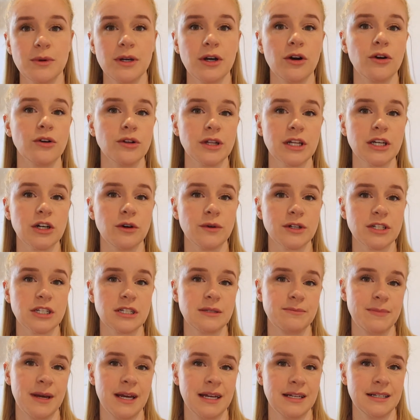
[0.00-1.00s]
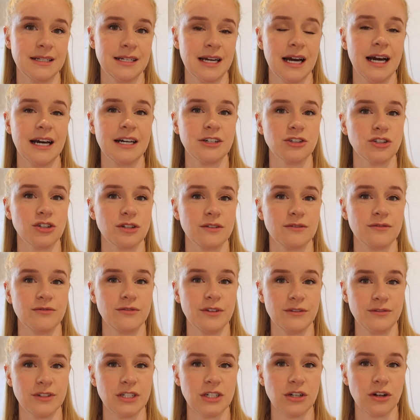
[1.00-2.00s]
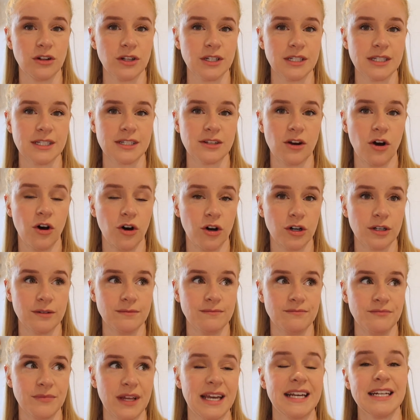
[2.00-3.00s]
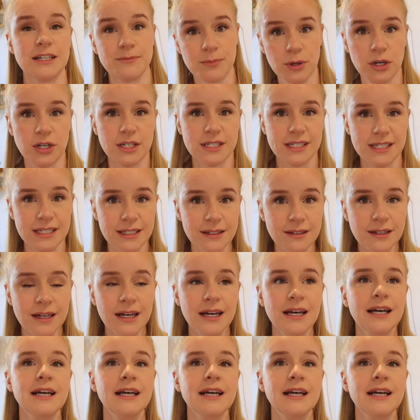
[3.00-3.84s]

we are only going to spend $150 on each person.